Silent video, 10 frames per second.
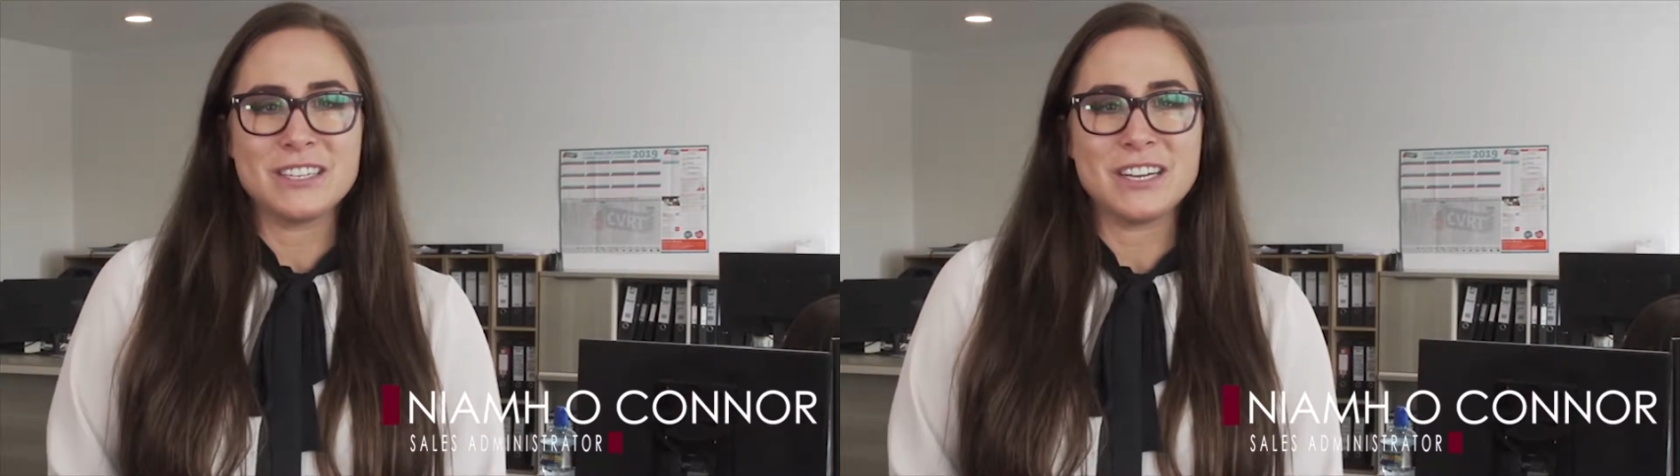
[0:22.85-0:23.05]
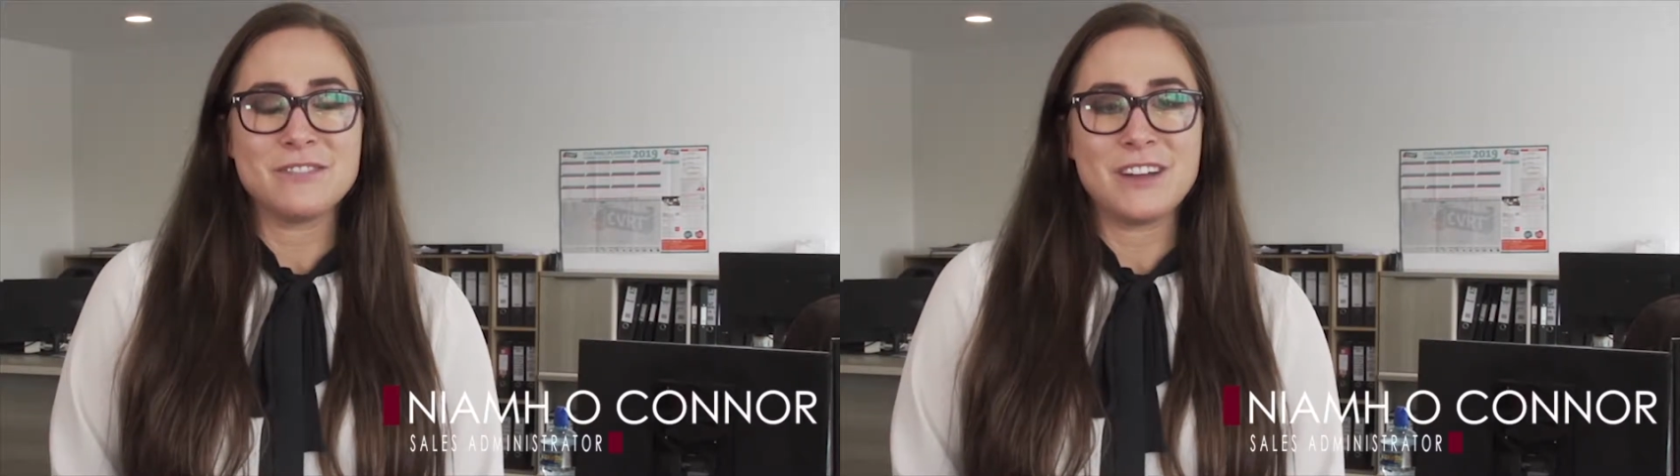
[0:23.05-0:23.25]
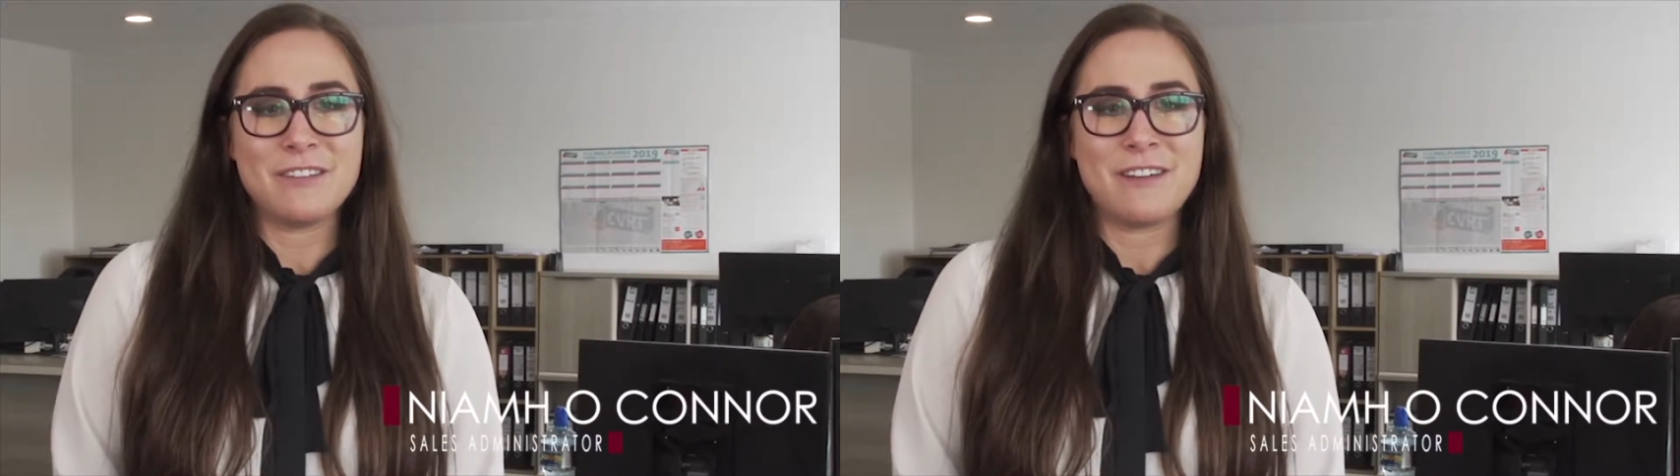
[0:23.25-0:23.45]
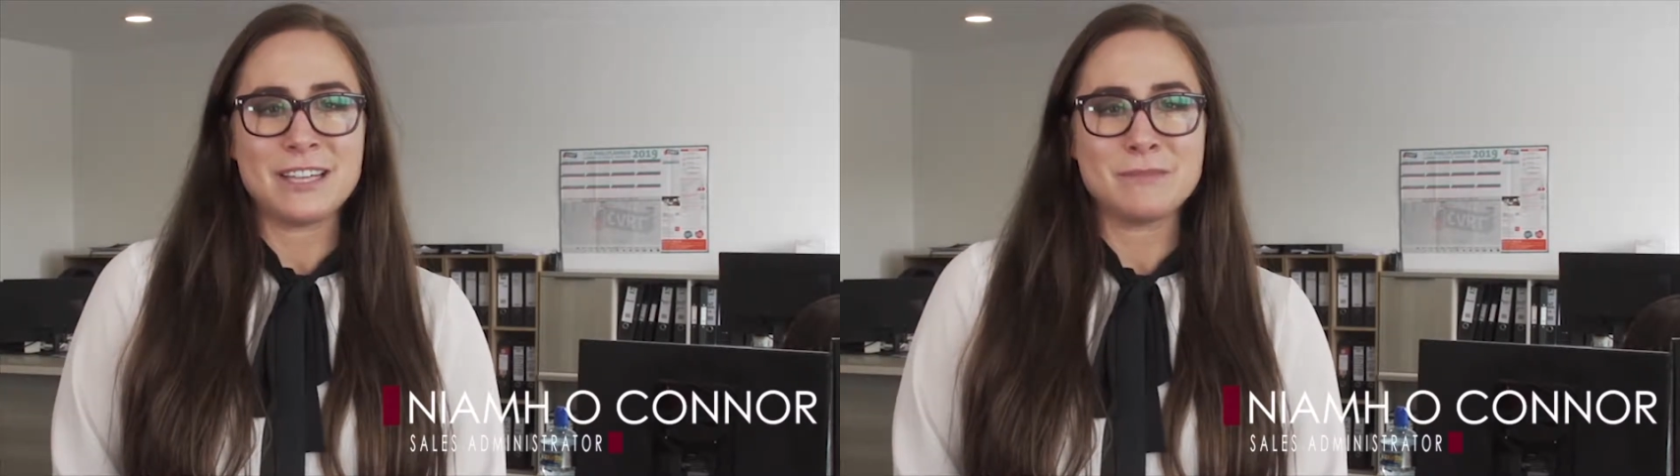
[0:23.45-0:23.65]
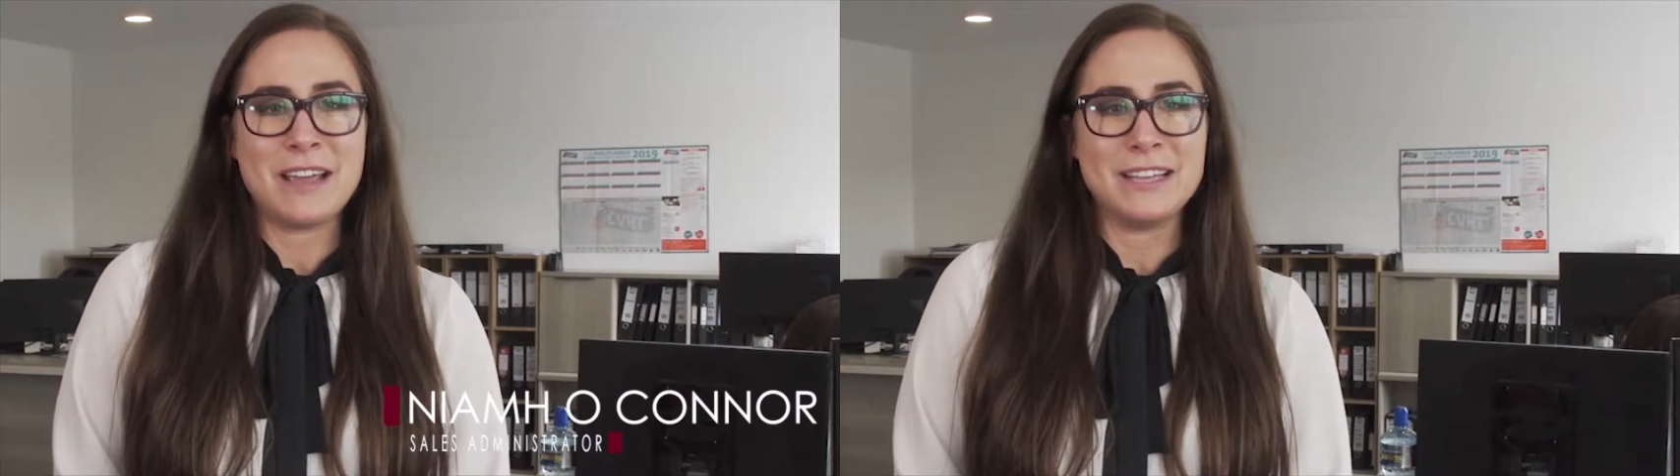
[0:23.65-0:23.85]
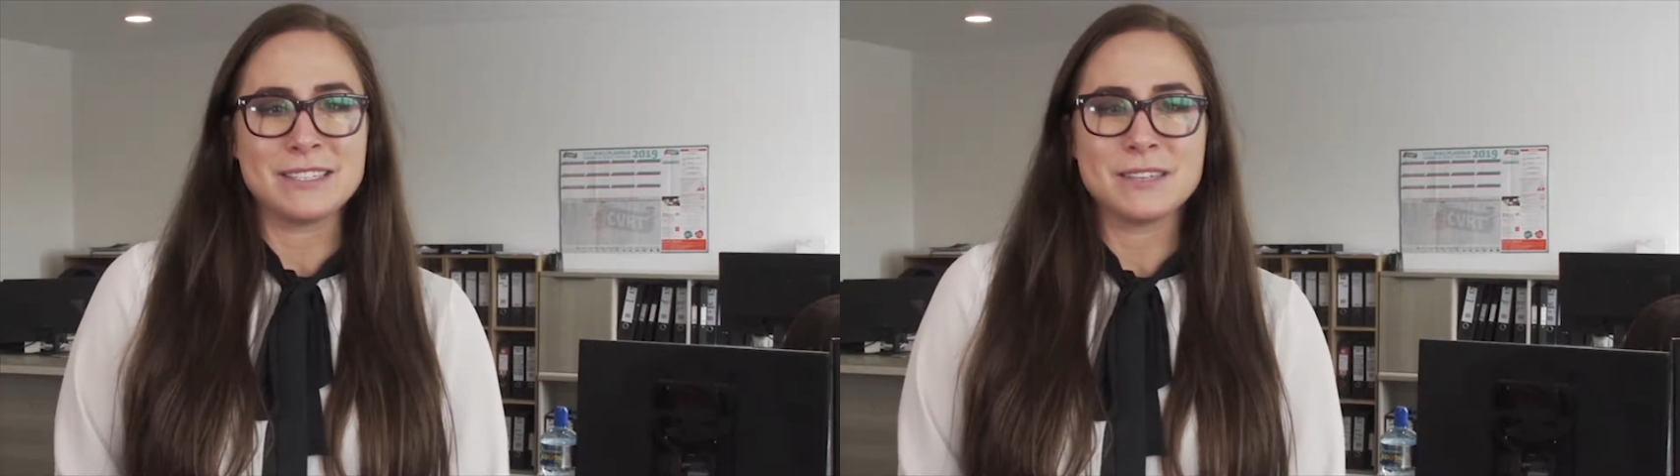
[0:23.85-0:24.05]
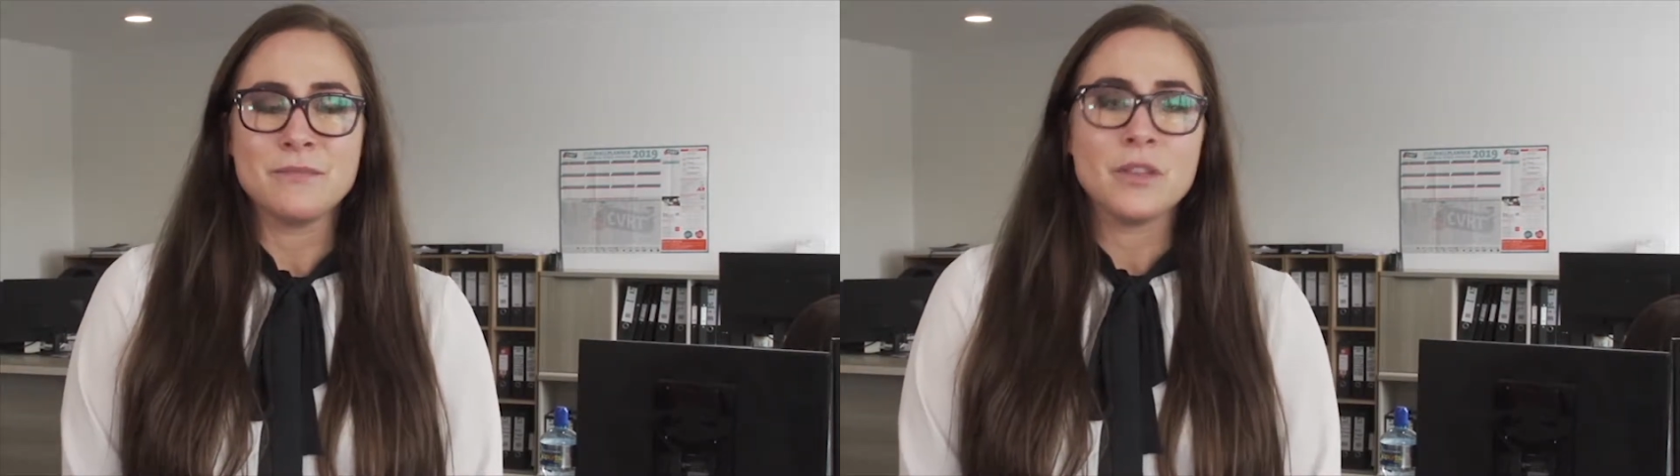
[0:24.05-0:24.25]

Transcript: is very fast-paced.